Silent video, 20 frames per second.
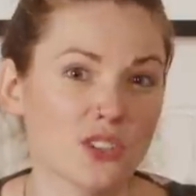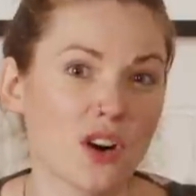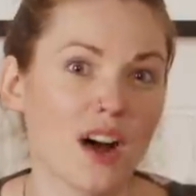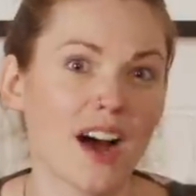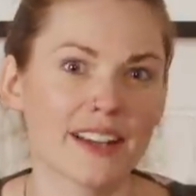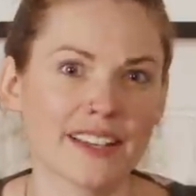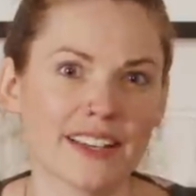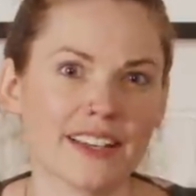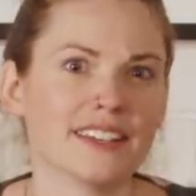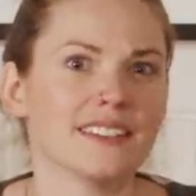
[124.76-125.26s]

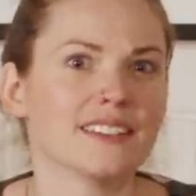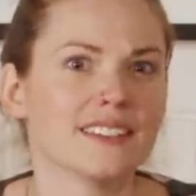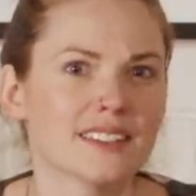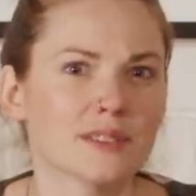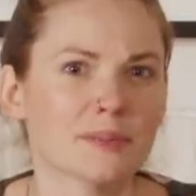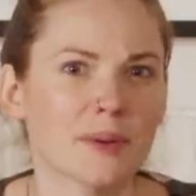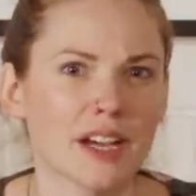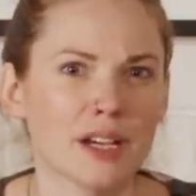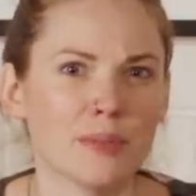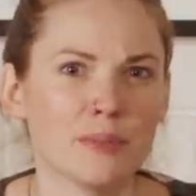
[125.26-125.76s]
drying
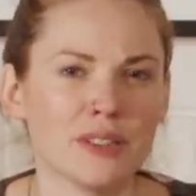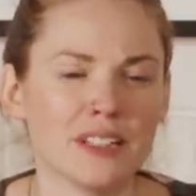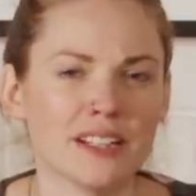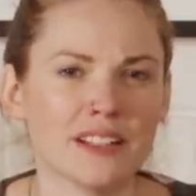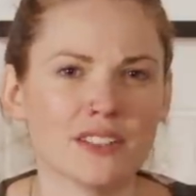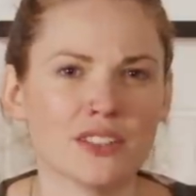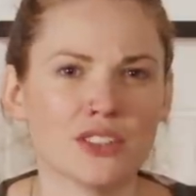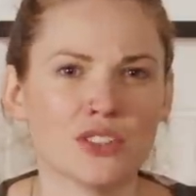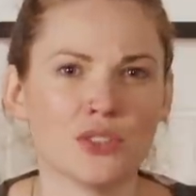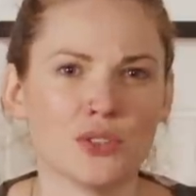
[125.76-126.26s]
despite
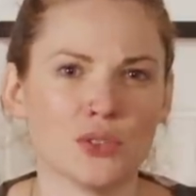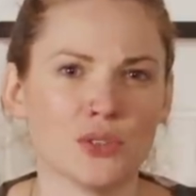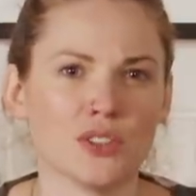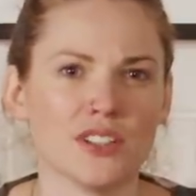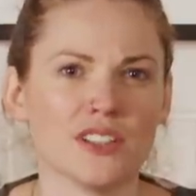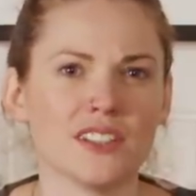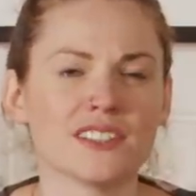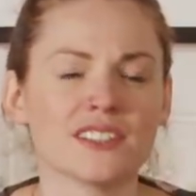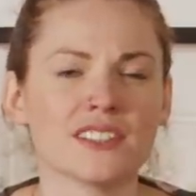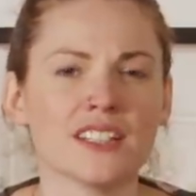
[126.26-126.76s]
being
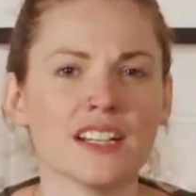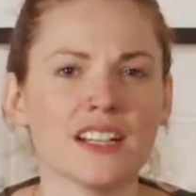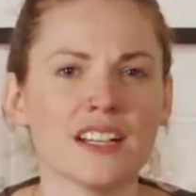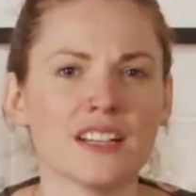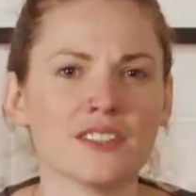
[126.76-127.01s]
liqueurs,